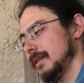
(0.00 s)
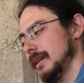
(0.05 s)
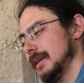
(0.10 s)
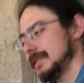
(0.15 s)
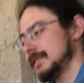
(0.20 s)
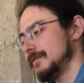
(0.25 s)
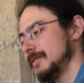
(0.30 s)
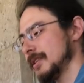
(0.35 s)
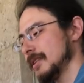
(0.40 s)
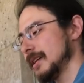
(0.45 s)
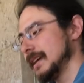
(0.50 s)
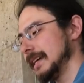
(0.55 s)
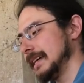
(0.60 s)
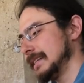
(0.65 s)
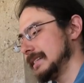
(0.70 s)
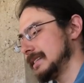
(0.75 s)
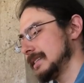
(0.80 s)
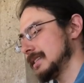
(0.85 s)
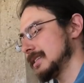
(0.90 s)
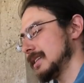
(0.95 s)
it's very
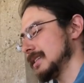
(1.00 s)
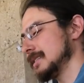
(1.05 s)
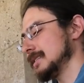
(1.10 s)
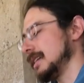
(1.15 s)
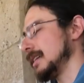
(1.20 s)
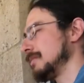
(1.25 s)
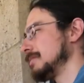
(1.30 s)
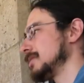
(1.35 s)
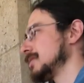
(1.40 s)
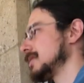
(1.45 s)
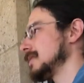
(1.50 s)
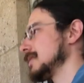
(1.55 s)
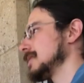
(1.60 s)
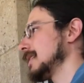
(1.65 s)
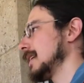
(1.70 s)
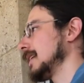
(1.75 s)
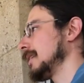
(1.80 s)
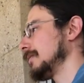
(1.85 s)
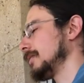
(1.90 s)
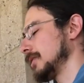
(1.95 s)
easy to cause damage to the
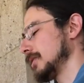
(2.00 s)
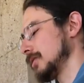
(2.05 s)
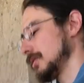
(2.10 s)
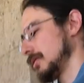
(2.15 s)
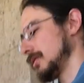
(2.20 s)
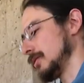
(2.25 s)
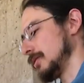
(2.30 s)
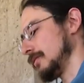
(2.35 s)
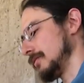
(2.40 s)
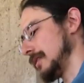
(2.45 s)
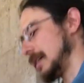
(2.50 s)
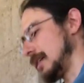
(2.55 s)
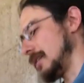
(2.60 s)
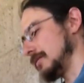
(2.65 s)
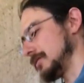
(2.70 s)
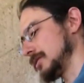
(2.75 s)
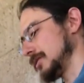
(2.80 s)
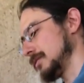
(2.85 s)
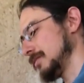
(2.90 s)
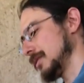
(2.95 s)
side of your valve.
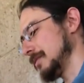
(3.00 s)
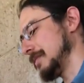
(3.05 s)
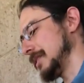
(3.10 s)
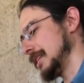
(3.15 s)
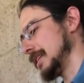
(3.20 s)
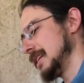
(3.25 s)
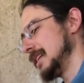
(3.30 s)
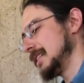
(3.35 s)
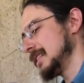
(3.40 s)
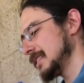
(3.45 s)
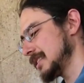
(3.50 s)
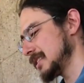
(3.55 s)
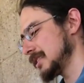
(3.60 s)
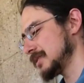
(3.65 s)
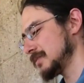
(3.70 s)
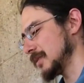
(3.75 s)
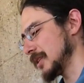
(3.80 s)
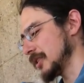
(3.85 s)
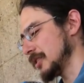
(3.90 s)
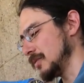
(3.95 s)
So you want to this
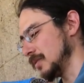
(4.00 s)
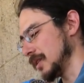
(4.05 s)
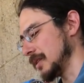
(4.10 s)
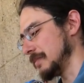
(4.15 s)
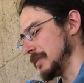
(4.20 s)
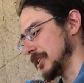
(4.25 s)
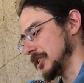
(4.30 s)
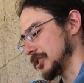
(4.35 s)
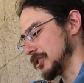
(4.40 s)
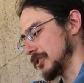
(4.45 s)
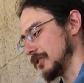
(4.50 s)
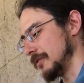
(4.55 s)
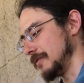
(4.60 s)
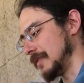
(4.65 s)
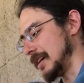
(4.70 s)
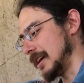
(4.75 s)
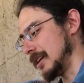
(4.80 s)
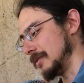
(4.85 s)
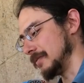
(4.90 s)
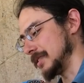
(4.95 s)
is where you want to make sure your
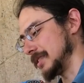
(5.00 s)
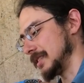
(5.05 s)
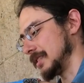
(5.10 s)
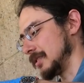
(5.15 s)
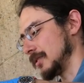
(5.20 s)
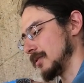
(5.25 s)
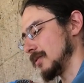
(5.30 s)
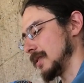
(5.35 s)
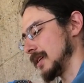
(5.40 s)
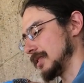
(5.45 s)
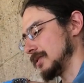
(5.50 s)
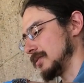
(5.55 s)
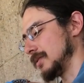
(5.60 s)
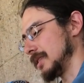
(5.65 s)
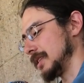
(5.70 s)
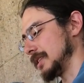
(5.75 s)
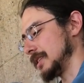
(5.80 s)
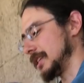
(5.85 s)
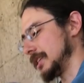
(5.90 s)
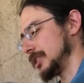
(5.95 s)
valve is in the correct
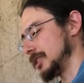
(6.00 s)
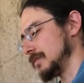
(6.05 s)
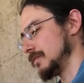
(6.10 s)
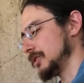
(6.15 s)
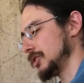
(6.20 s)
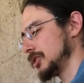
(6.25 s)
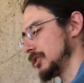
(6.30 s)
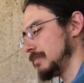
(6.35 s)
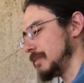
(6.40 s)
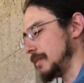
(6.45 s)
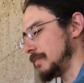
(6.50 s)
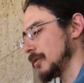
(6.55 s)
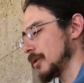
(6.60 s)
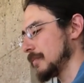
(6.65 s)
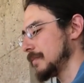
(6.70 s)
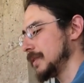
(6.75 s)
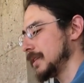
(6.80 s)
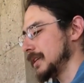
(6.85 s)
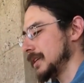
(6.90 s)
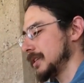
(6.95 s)
orientation, which should be
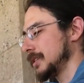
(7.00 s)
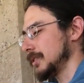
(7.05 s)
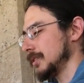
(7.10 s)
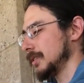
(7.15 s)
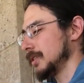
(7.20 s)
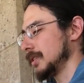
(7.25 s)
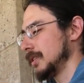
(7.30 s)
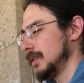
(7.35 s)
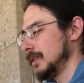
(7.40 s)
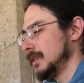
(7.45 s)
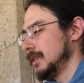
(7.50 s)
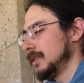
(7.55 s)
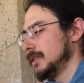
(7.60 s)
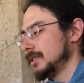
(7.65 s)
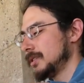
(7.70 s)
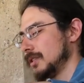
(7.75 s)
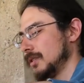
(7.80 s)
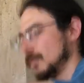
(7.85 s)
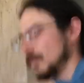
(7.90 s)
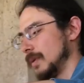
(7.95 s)
perpendicular
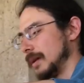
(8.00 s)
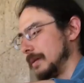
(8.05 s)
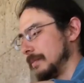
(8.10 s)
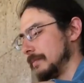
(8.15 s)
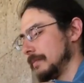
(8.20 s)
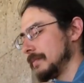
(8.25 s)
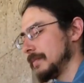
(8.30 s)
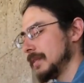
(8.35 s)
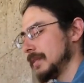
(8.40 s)
to the rim.